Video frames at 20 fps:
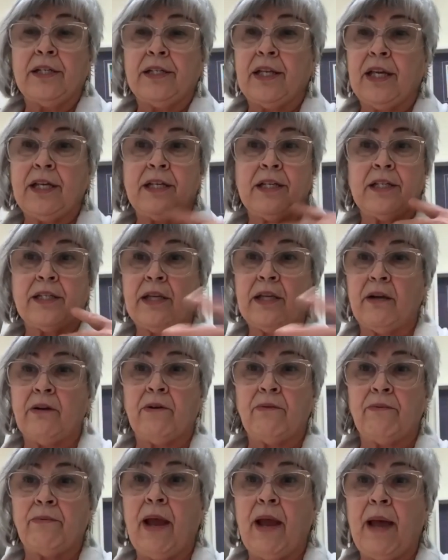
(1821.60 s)
take us down
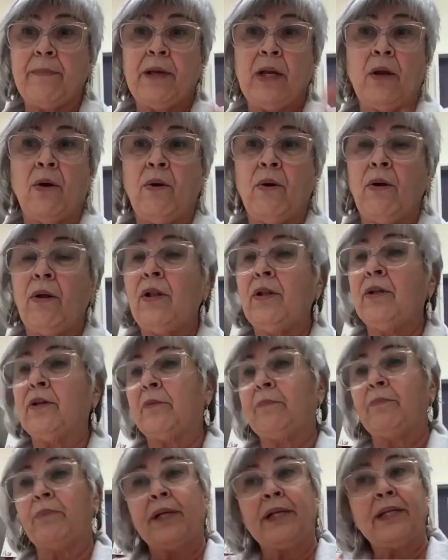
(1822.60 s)
a rabbit hole
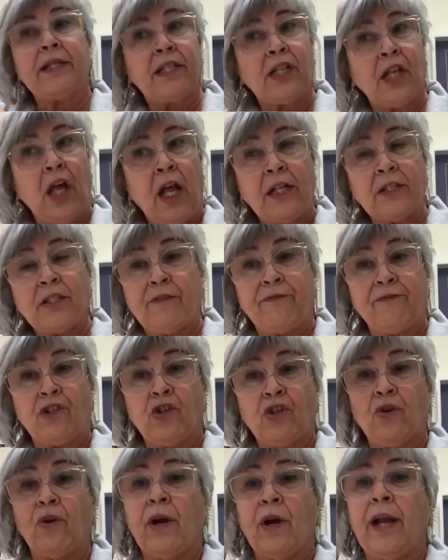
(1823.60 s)
or bring us lots of
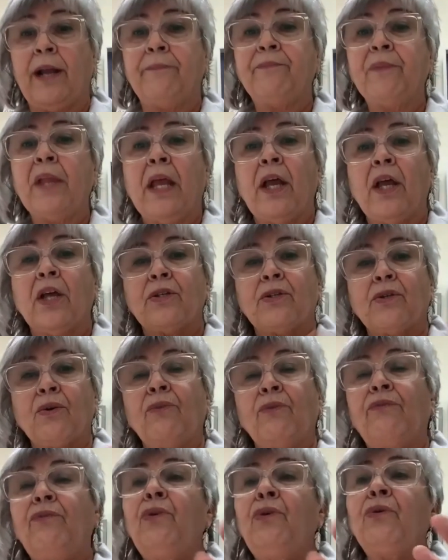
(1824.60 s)
joy.
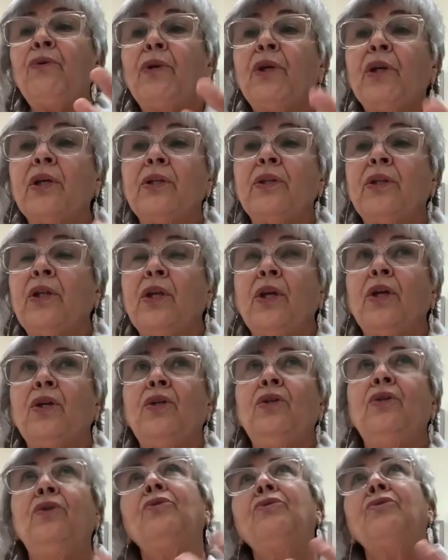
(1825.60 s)
So if you can
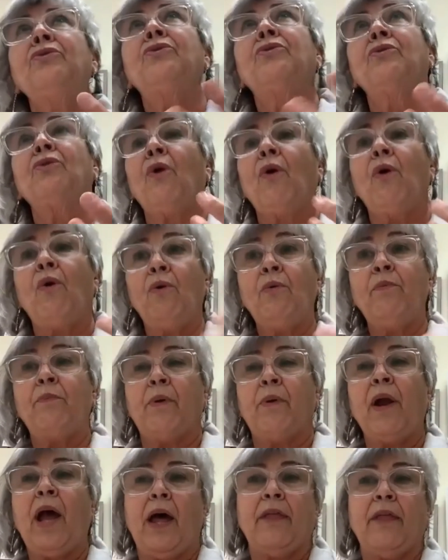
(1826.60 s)
use your own
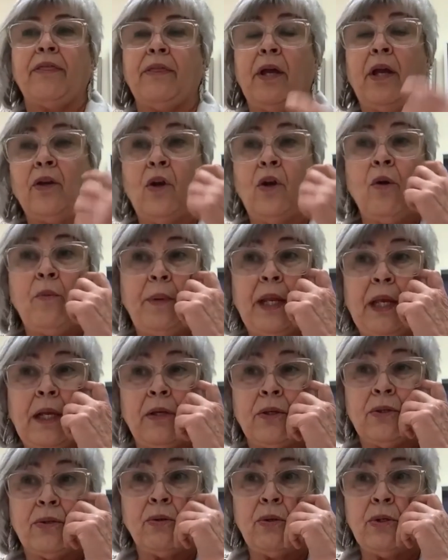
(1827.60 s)
breath, and nobody
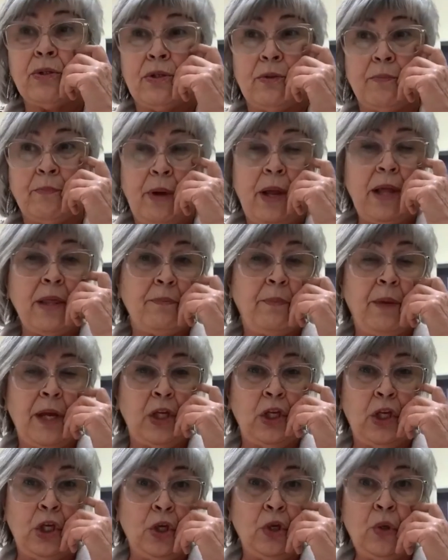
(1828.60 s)
controls your breath but
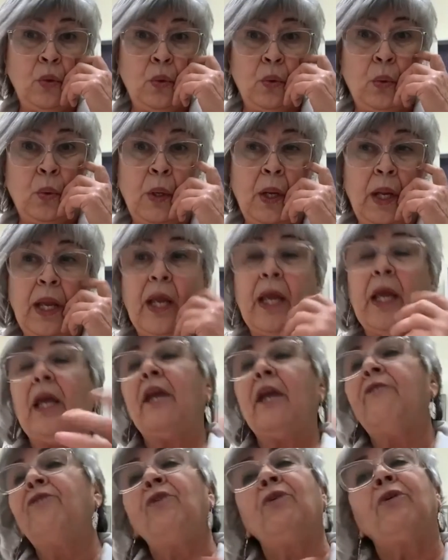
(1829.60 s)
you,
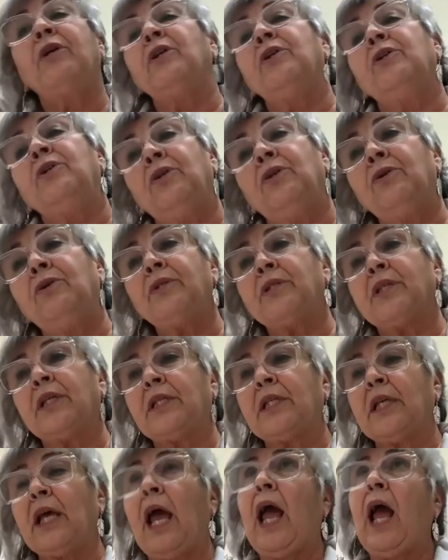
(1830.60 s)
if you can use it
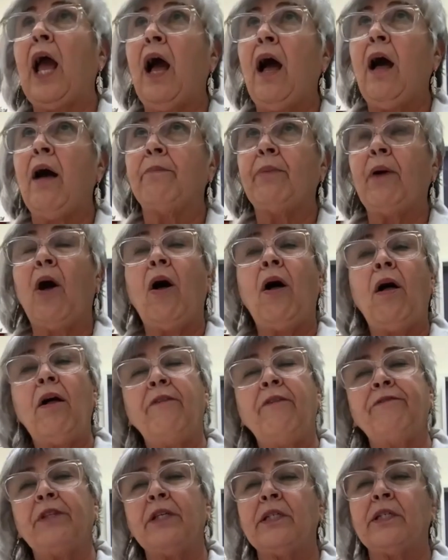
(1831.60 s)
to help
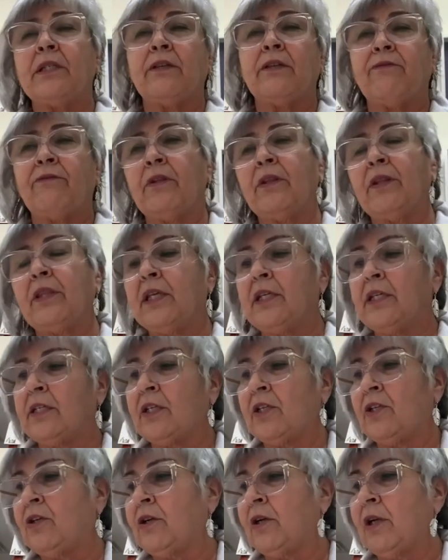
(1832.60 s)
all these different things
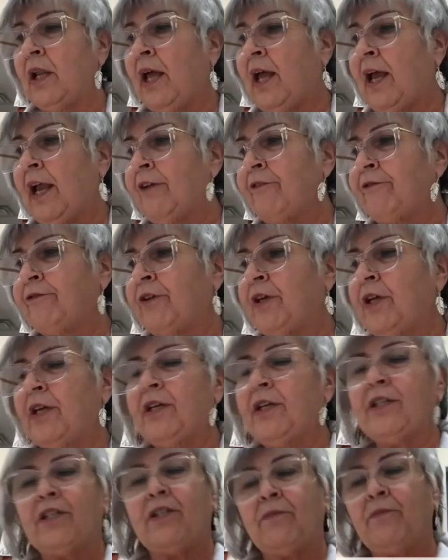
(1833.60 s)
in your life,
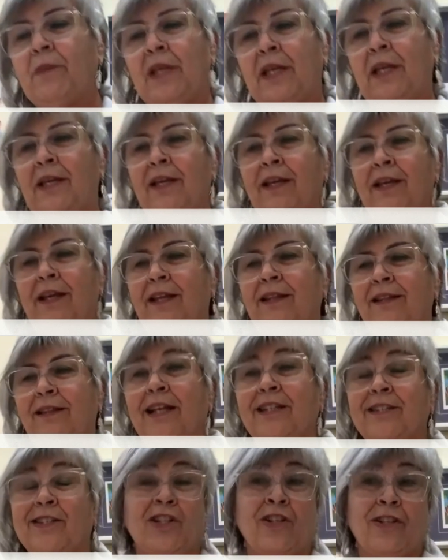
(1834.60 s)
to me,
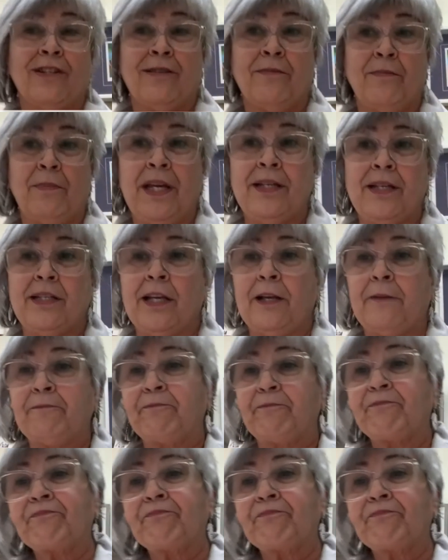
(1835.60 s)
that's just amazing.